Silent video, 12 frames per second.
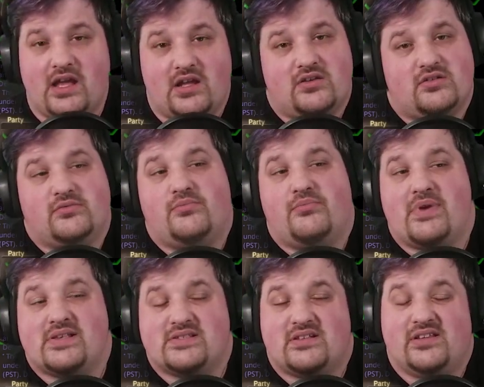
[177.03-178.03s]
And
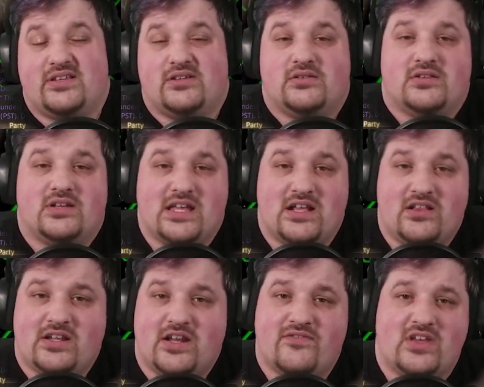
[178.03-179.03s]
basically
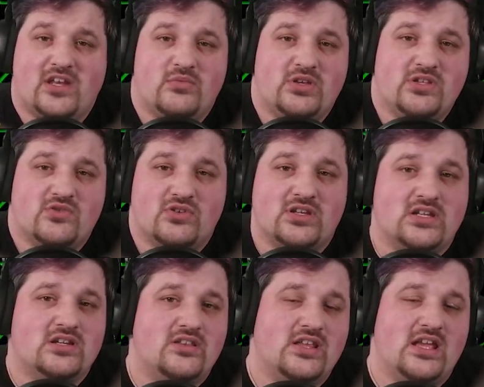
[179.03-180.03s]
kill enough enemies or
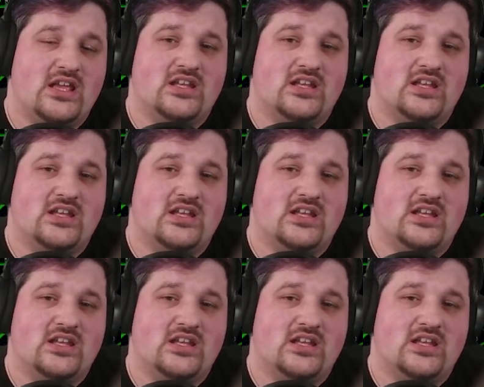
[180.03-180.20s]
get to the